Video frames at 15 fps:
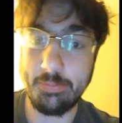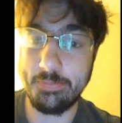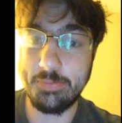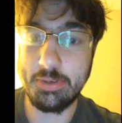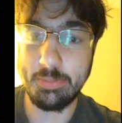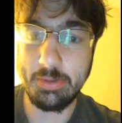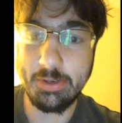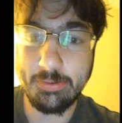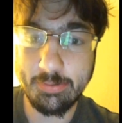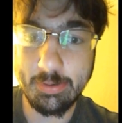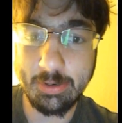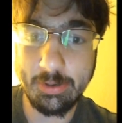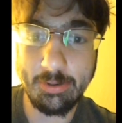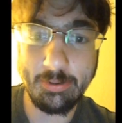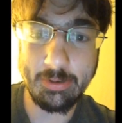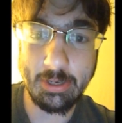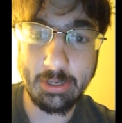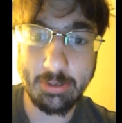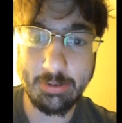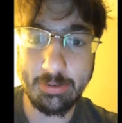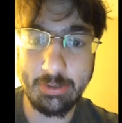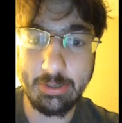Some interesting news
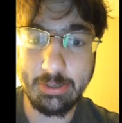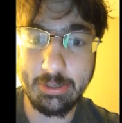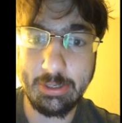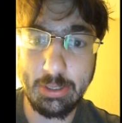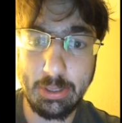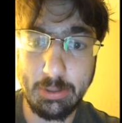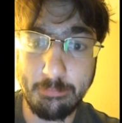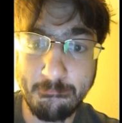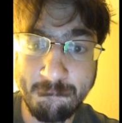actually is that